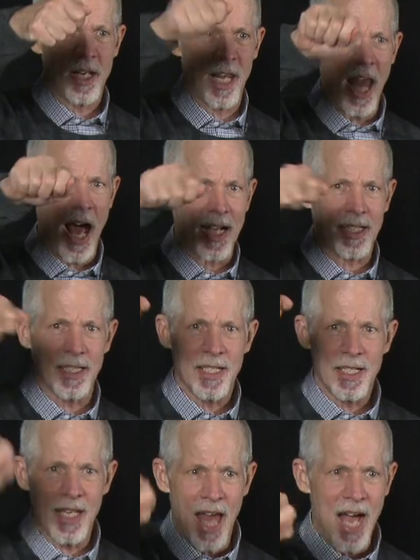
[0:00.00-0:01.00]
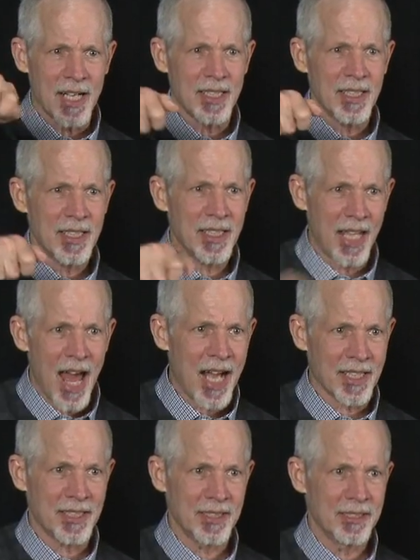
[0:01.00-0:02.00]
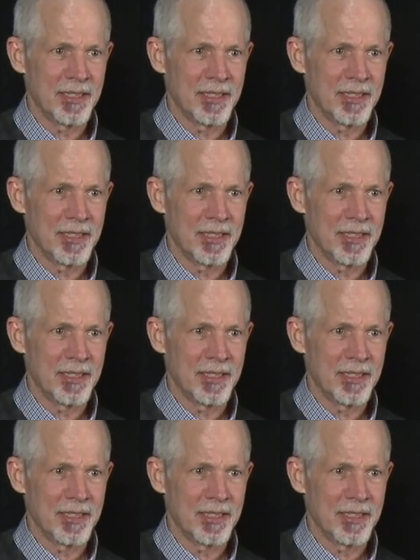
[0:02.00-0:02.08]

Lock, lock, lock.